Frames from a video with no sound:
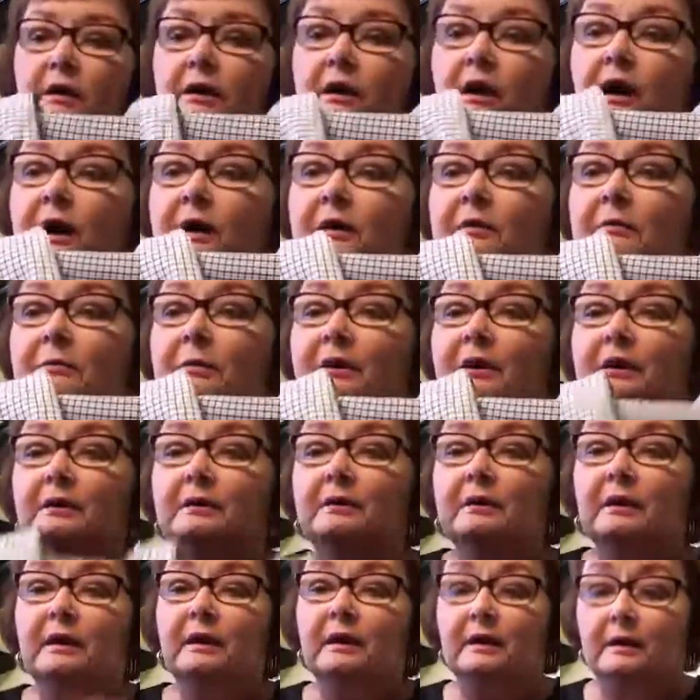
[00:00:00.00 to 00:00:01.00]
cotton
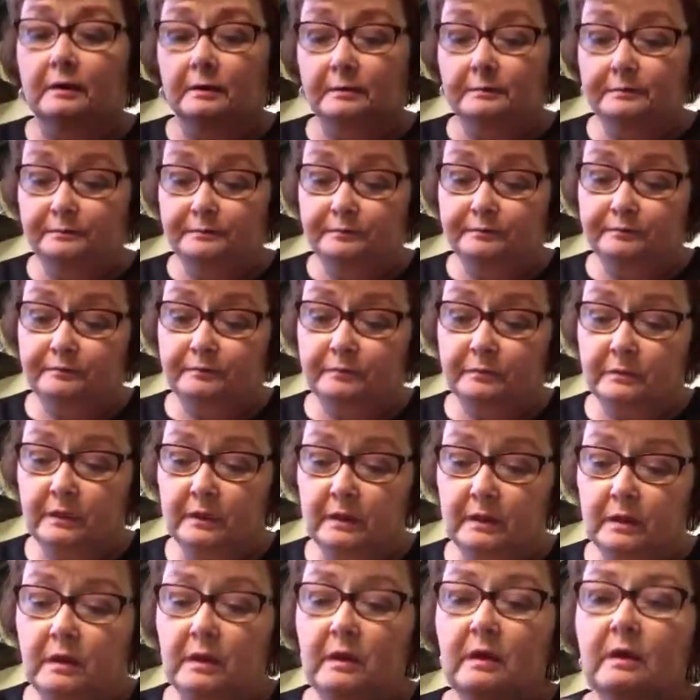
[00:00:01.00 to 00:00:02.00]
button down.
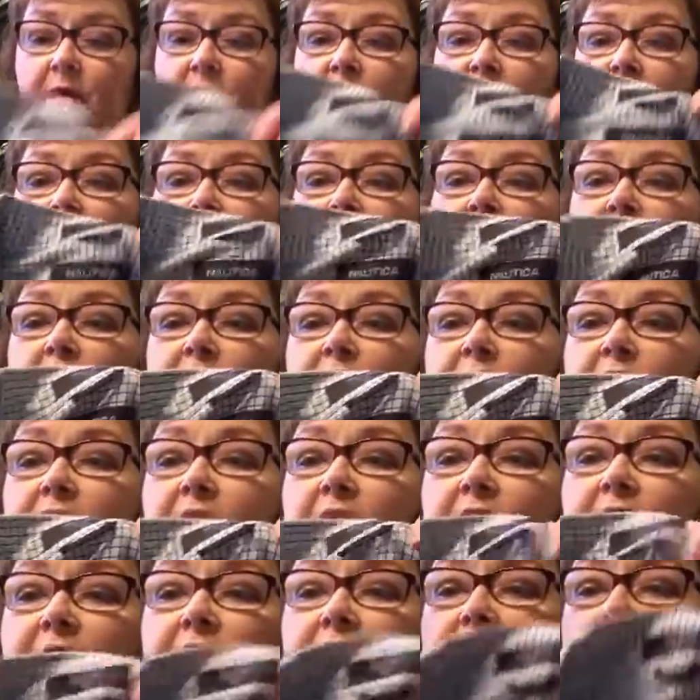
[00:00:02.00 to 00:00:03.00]

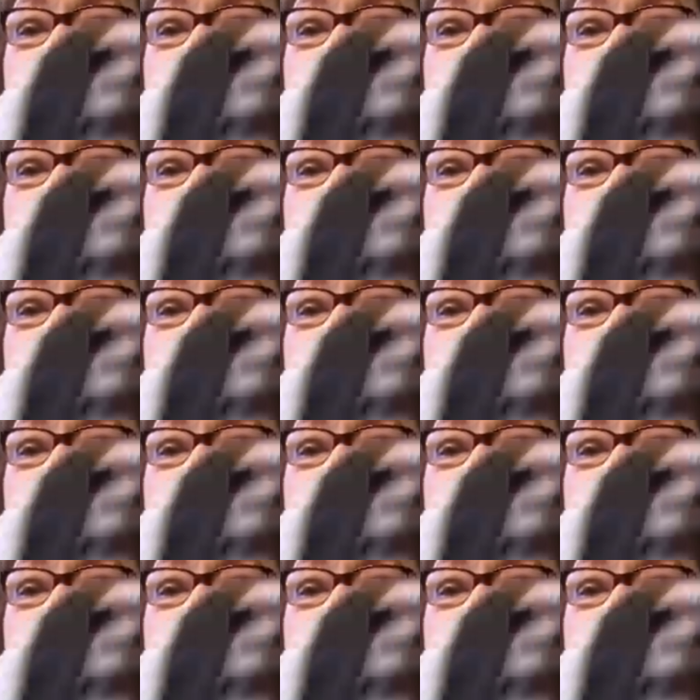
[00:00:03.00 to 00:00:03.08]
Nautica